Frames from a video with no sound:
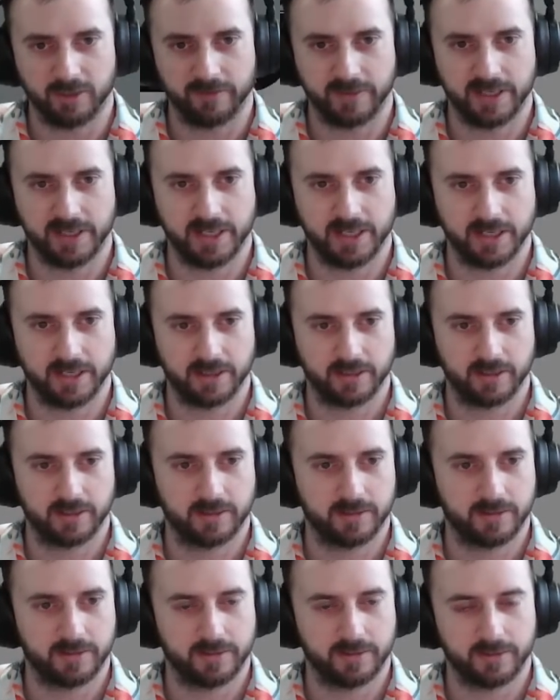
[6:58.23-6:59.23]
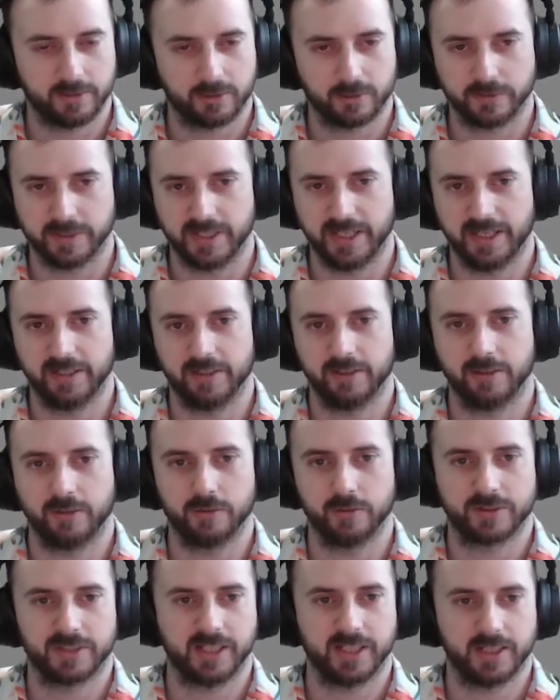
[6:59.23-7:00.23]
here, created a new
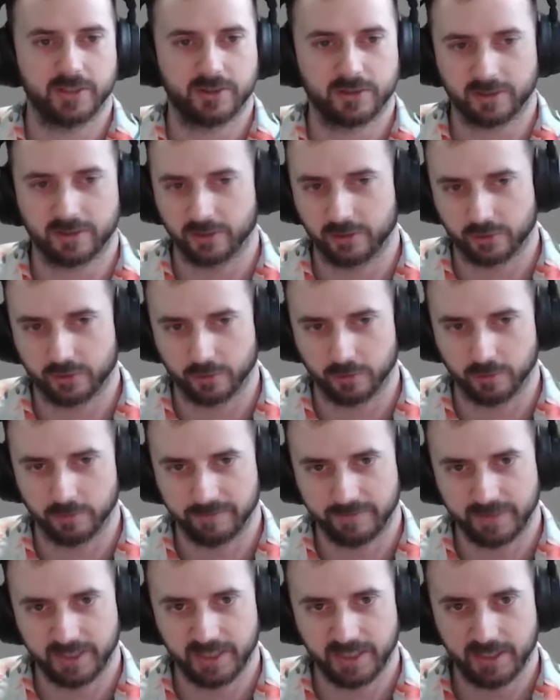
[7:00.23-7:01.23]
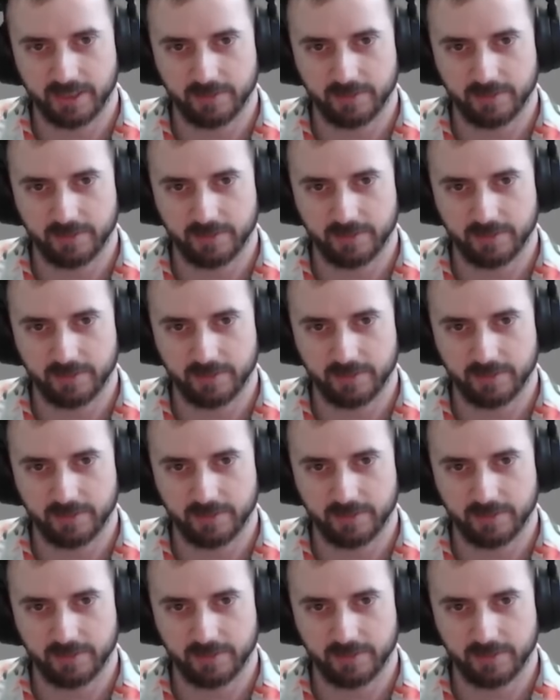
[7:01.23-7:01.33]
sketch, Control V,